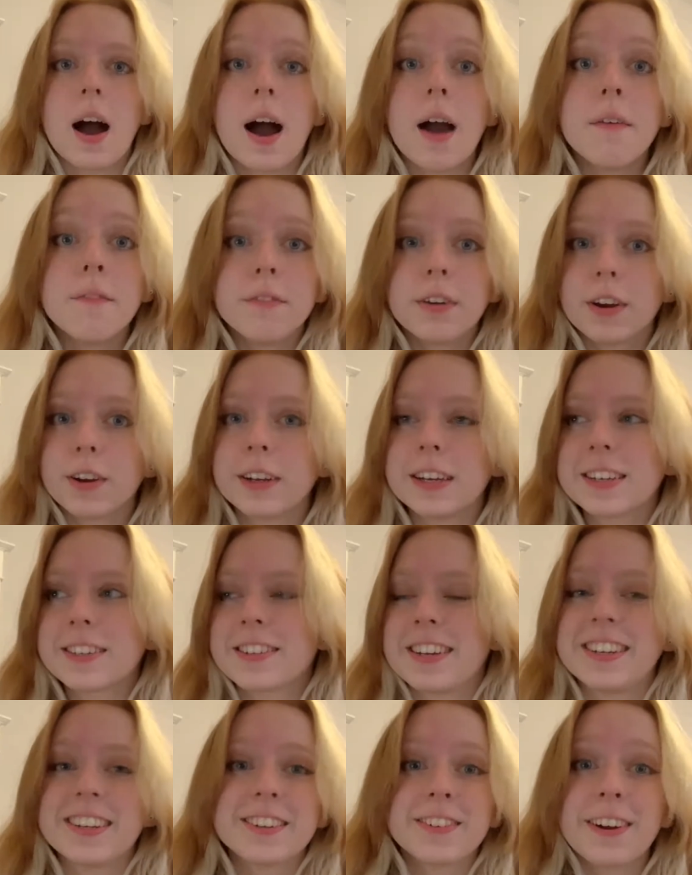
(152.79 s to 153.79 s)
I'm very
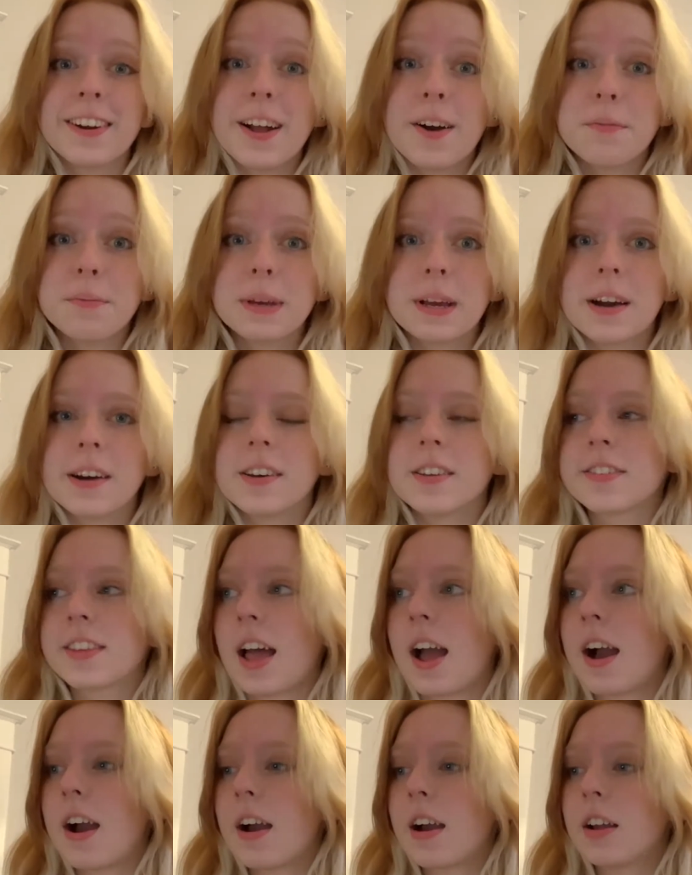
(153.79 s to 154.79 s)
excited right now because
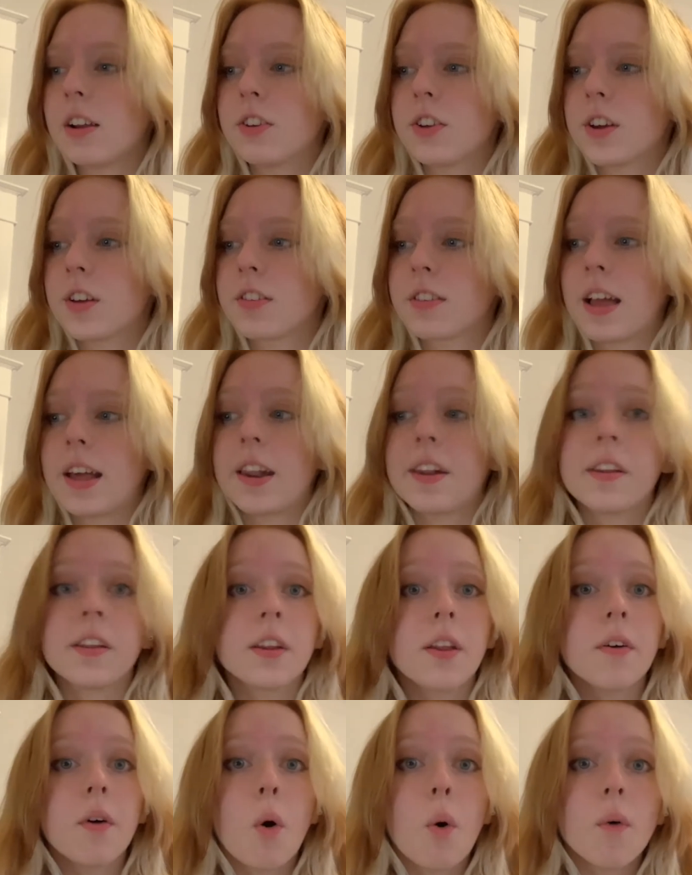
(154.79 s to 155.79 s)
I just edited
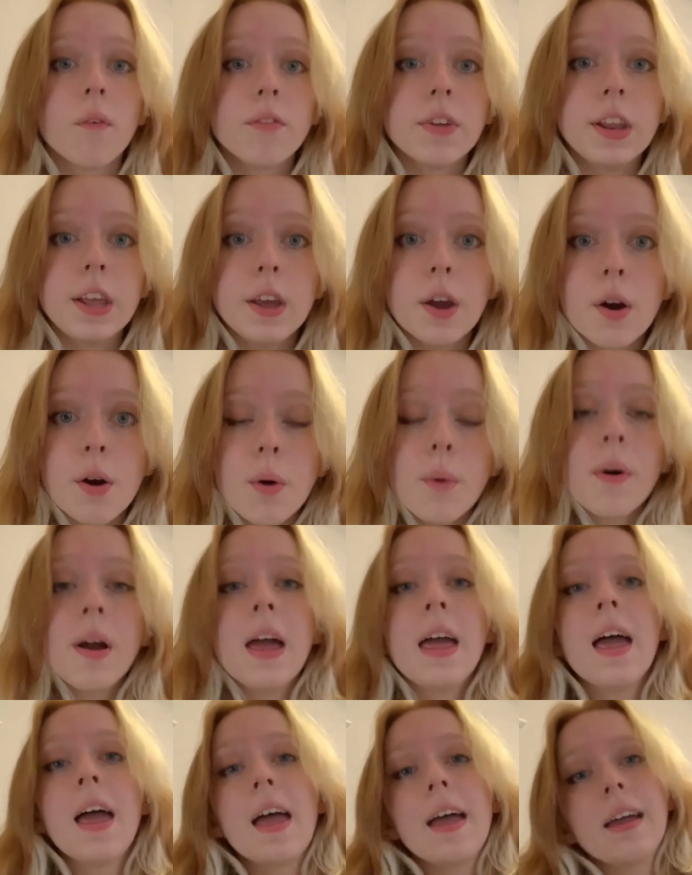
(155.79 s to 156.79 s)
a whole video
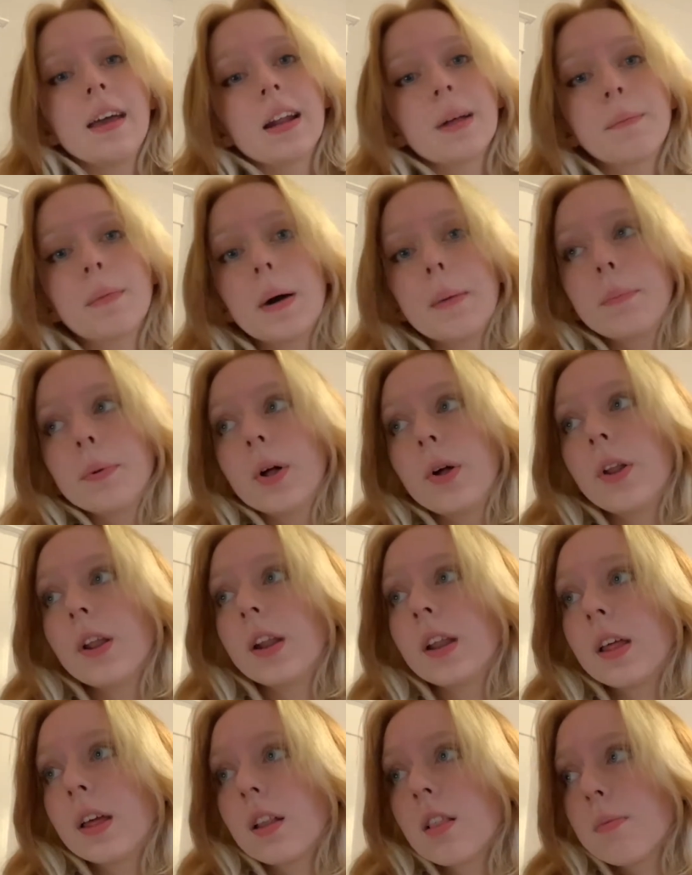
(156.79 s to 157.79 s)
and I'm uploading
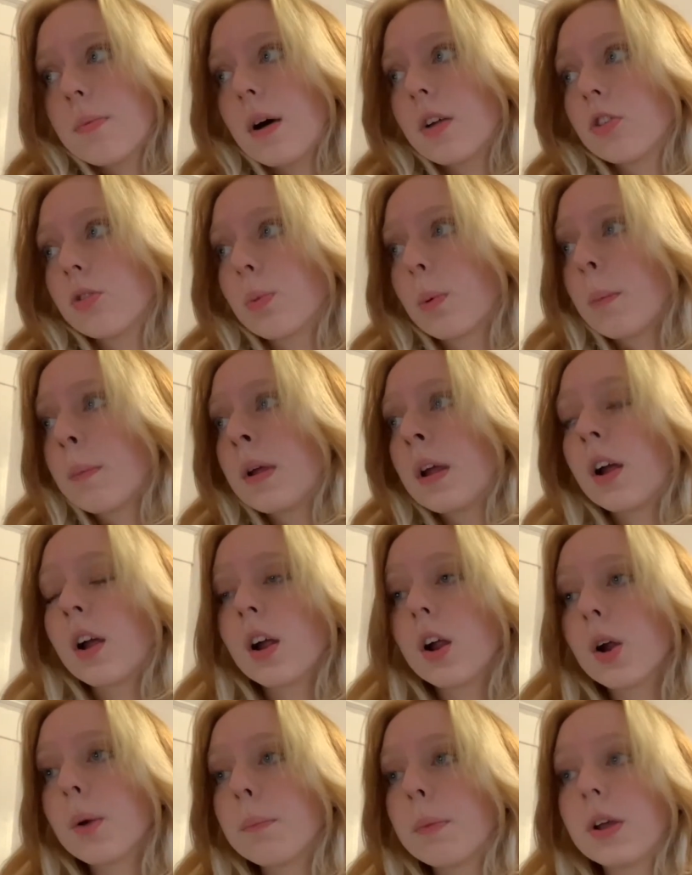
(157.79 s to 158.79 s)
it. It's about to
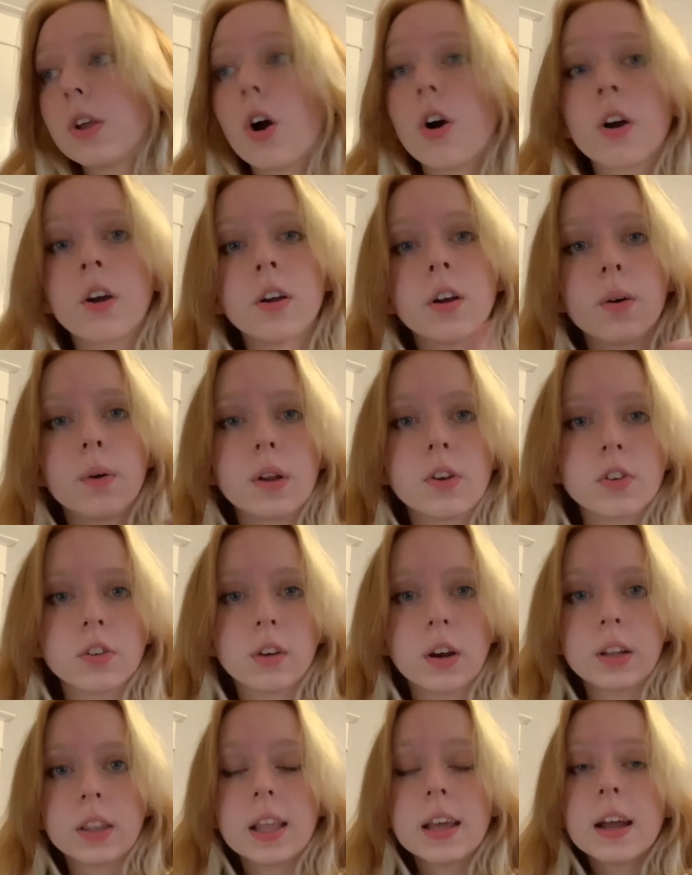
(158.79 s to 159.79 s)
premiere, but y'all can go watch it
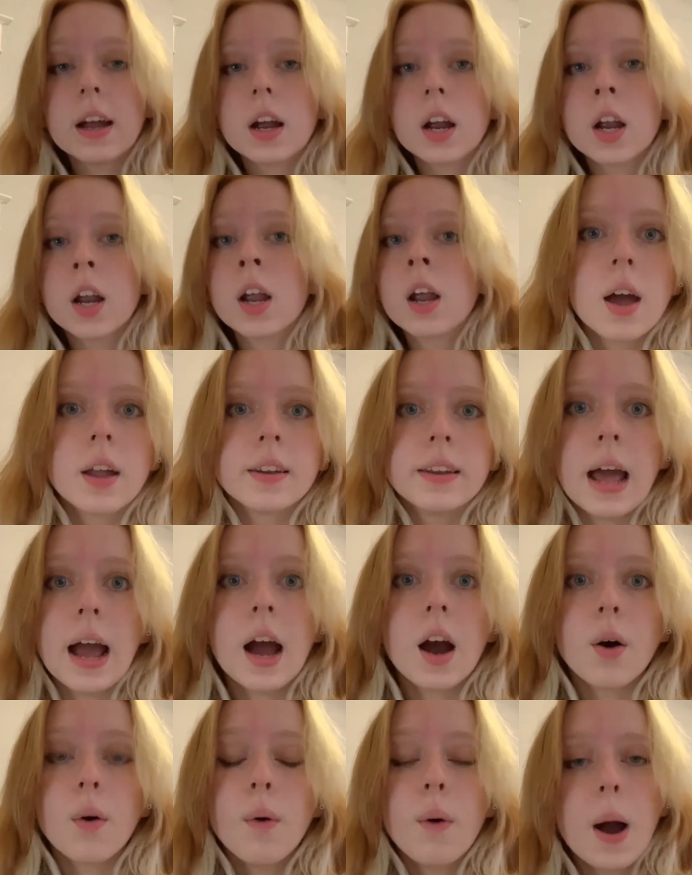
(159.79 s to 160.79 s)
right there.
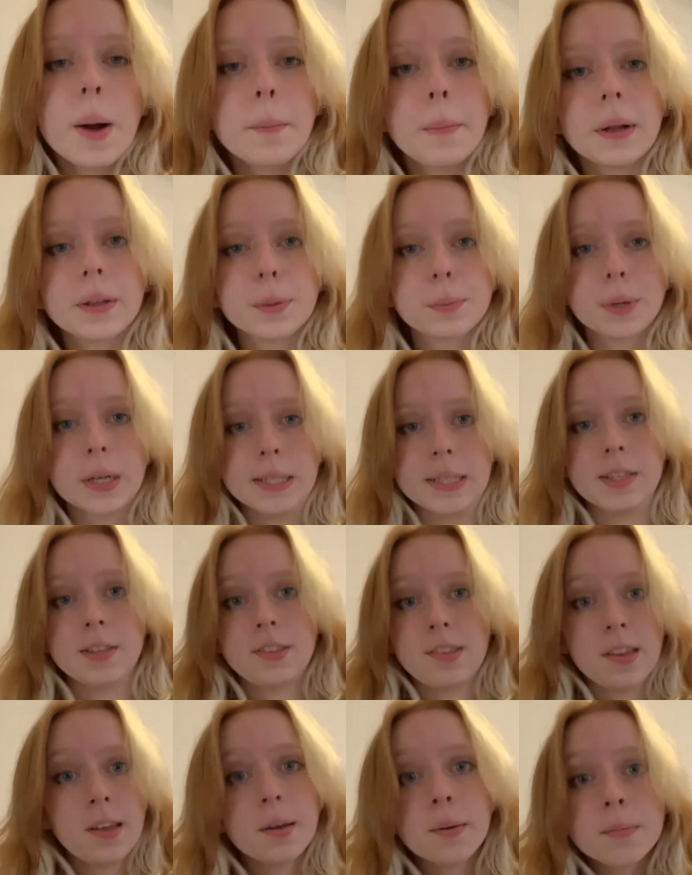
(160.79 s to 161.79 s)
Now I'm about to play The
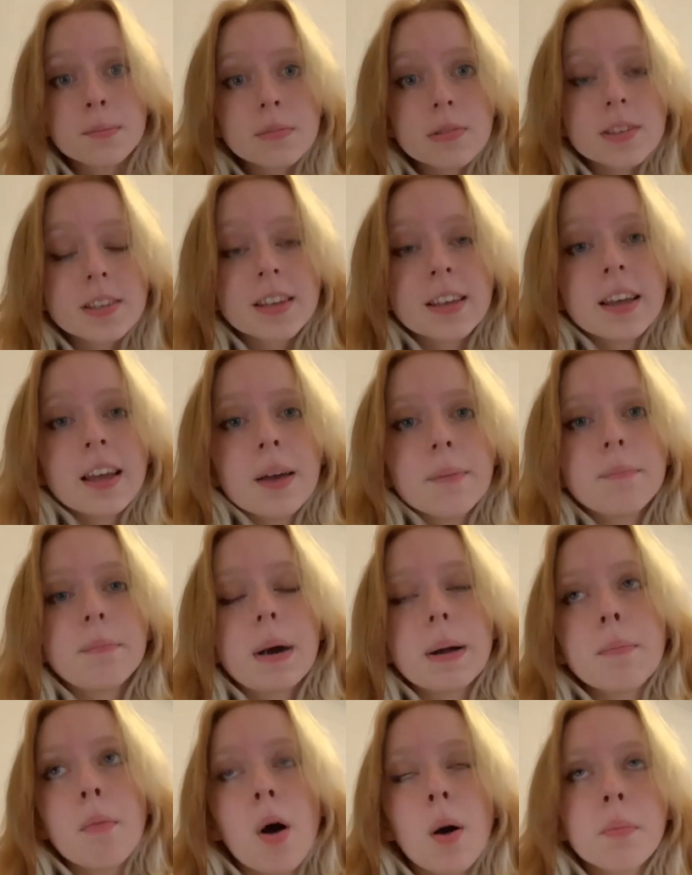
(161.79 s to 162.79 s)
Sims. My
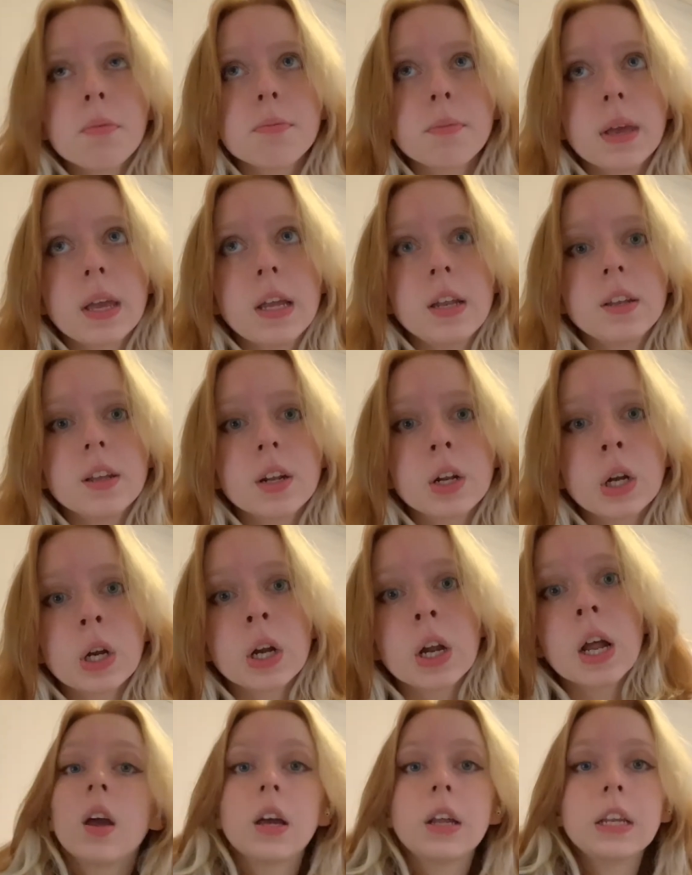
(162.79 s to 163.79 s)
mom's making dinner.
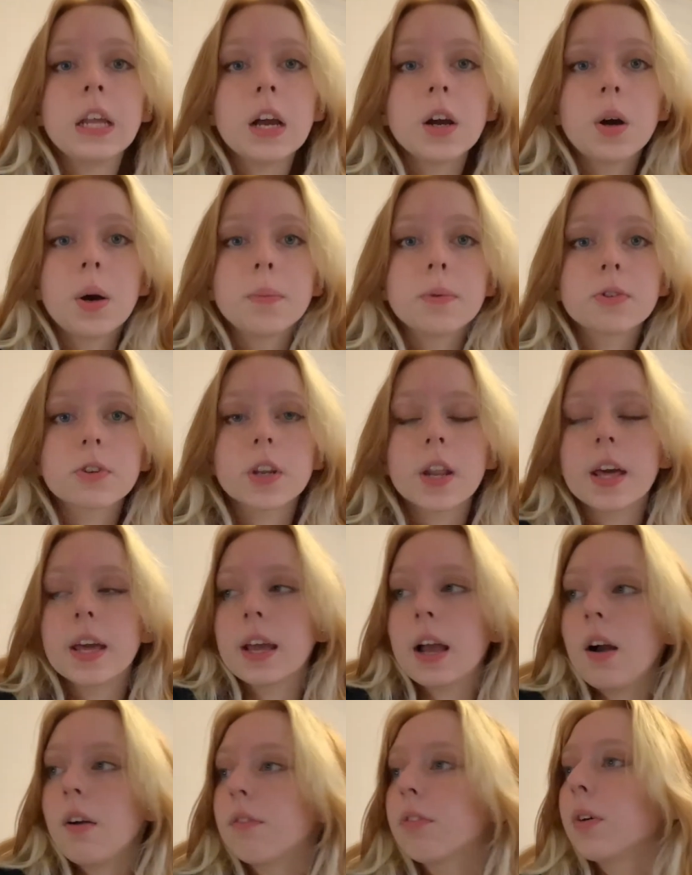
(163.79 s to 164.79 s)
And yeah, I'm just gonna hang
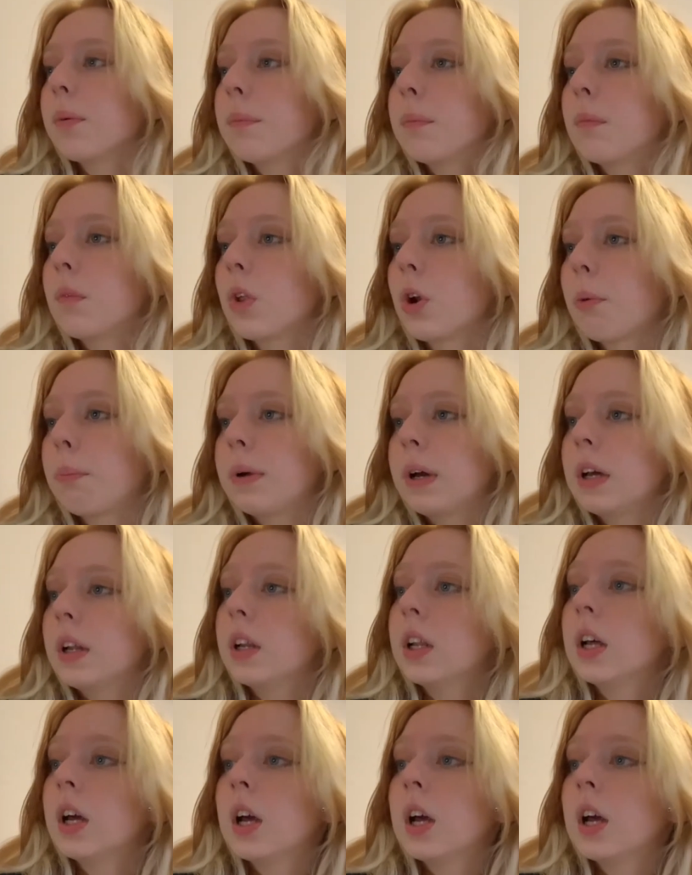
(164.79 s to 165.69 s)
out for a little bit.